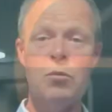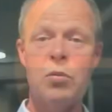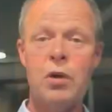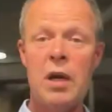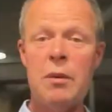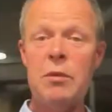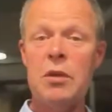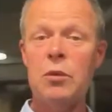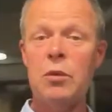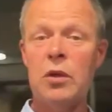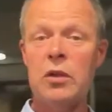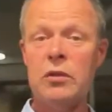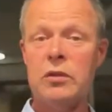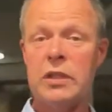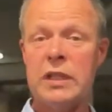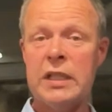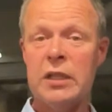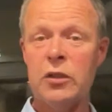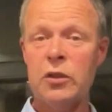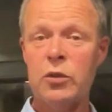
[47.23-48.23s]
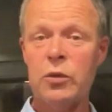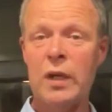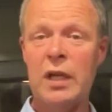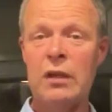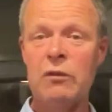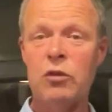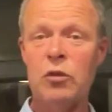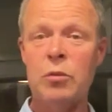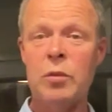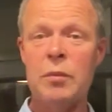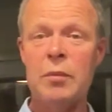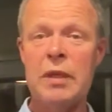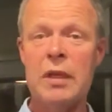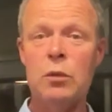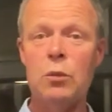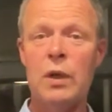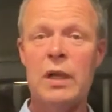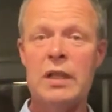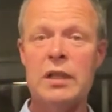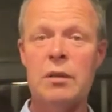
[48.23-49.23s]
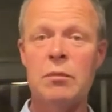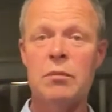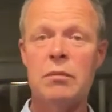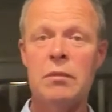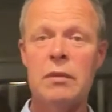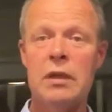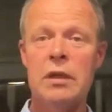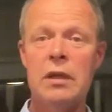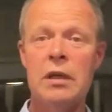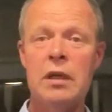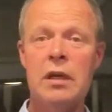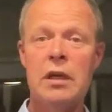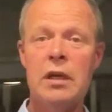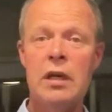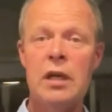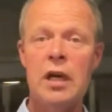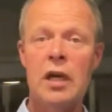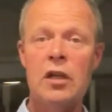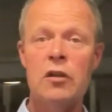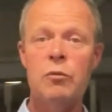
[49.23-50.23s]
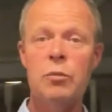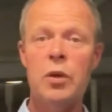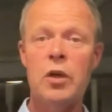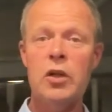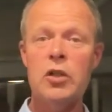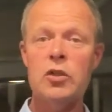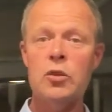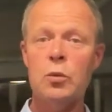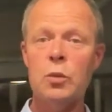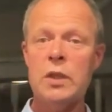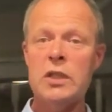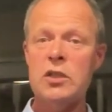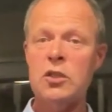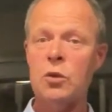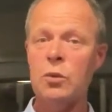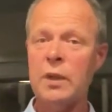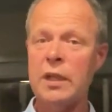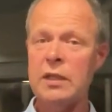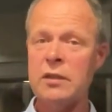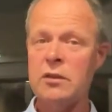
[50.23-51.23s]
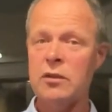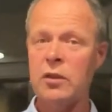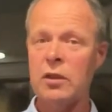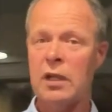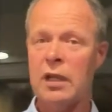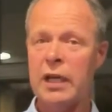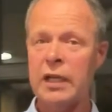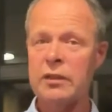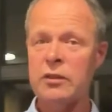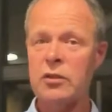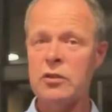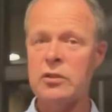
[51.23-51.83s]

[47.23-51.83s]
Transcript: primary 1 to year 12 will be made welcome. And if parents wish to wait to collect their